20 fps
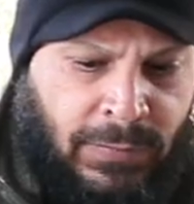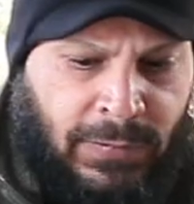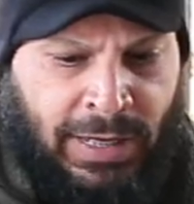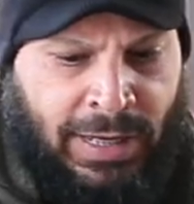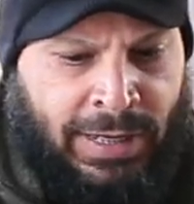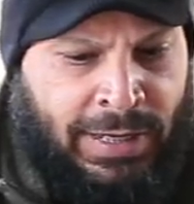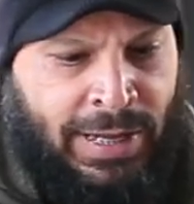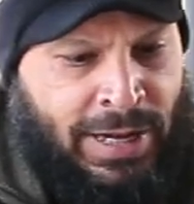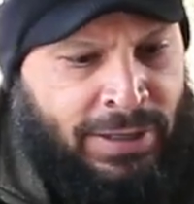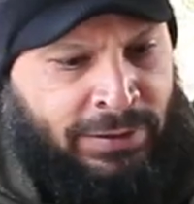
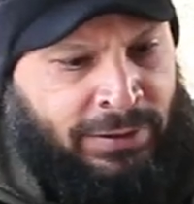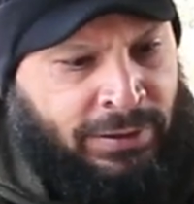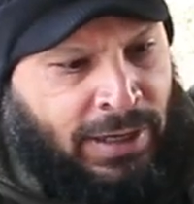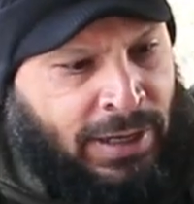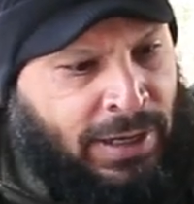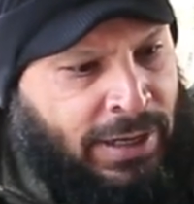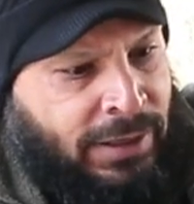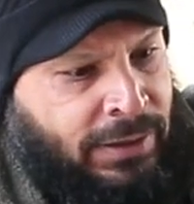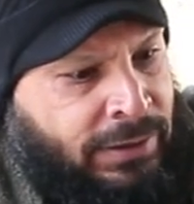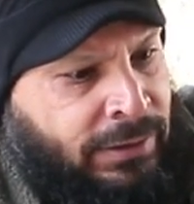in that
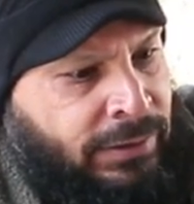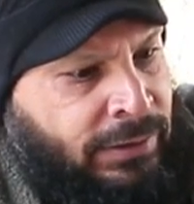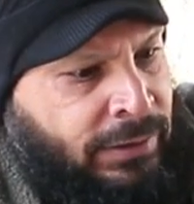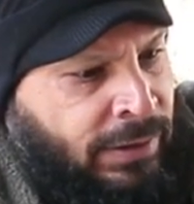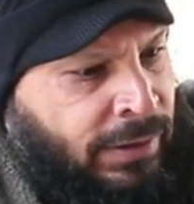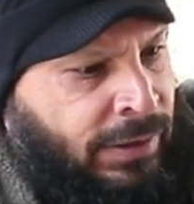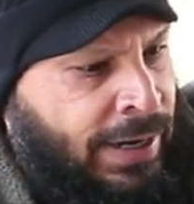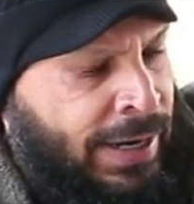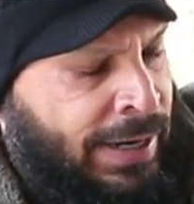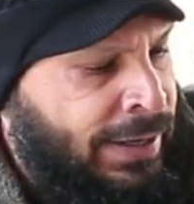slot.
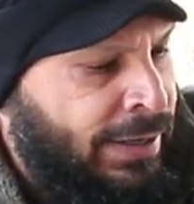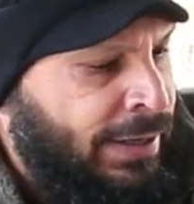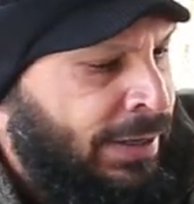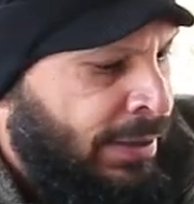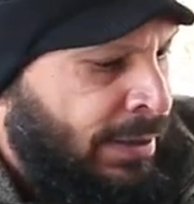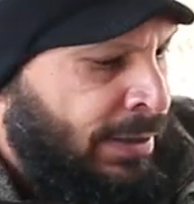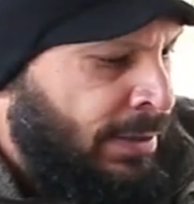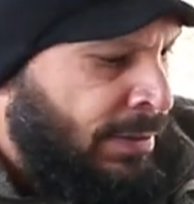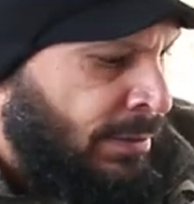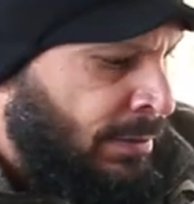All right, now,